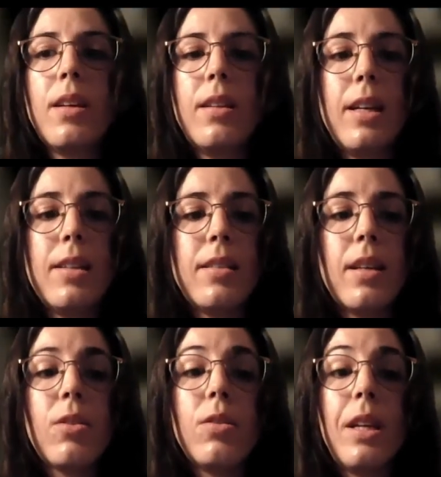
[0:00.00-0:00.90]

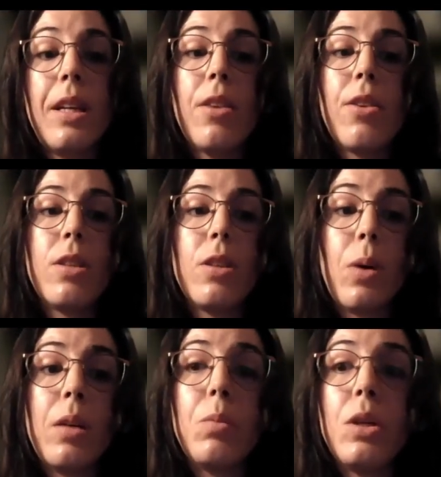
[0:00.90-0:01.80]
dataset containing
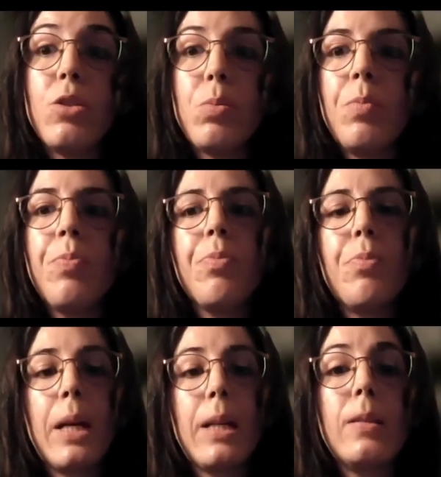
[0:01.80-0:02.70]
31 breech
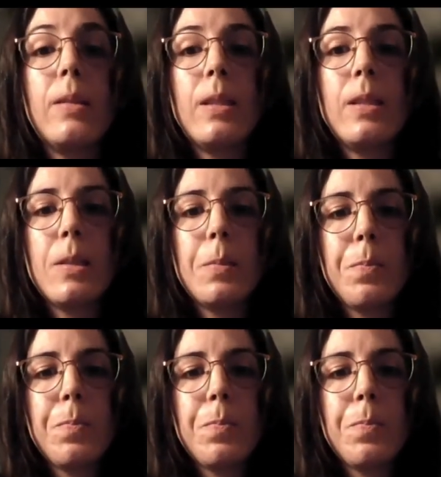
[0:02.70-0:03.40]
pregnancies.